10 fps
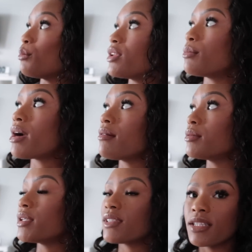But the
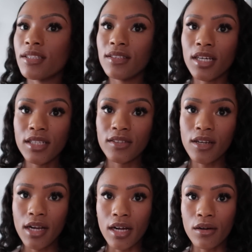problem is like the sun is
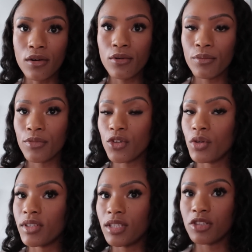not out. So
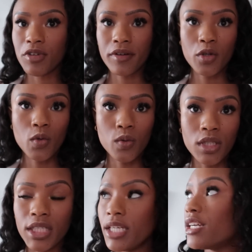you can see it's very
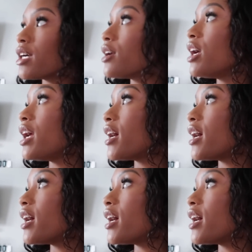cool in here.